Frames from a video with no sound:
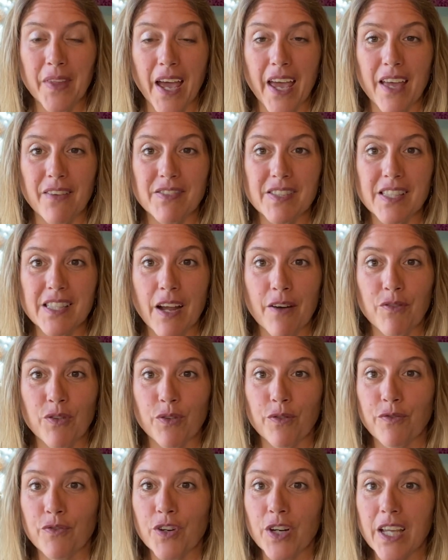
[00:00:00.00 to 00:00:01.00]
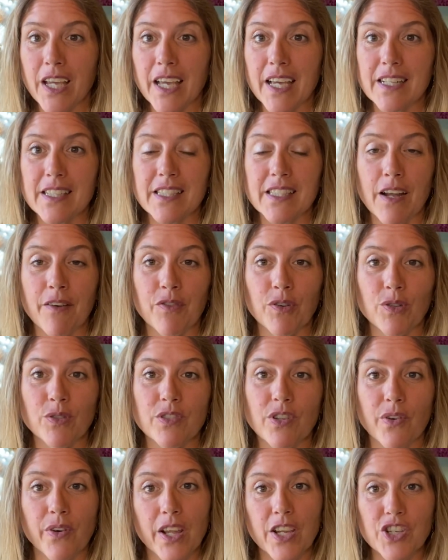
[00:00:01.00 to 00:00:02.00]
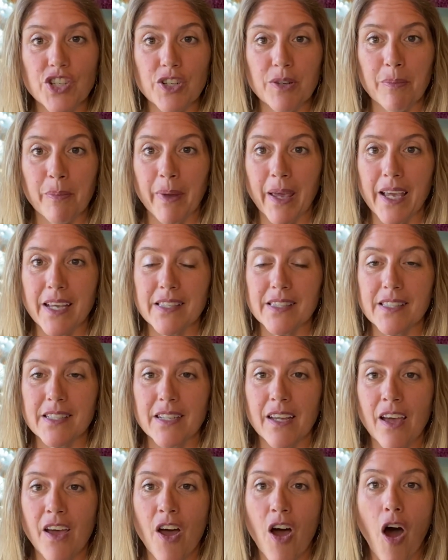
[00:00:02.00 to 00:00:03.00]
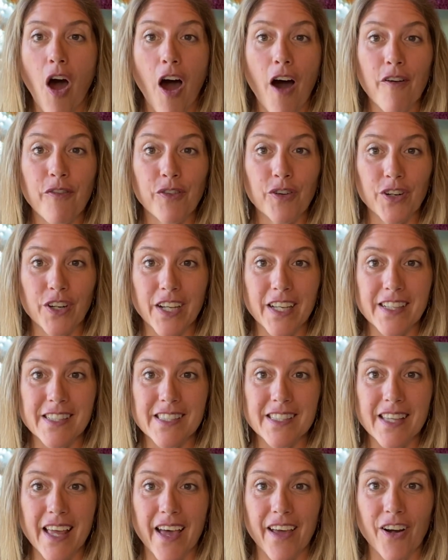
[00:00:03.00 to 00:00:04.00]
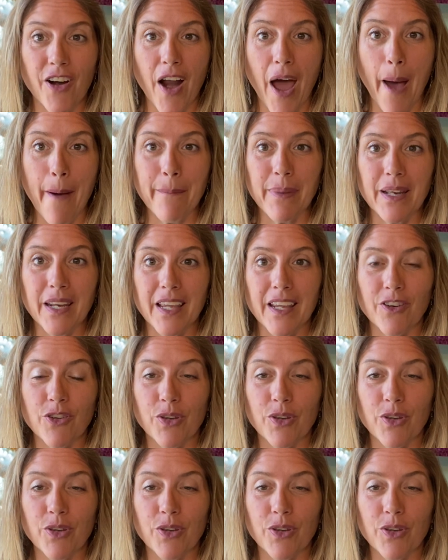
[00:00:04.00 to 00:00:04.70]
I have several free and several donation-based offerings that are happening.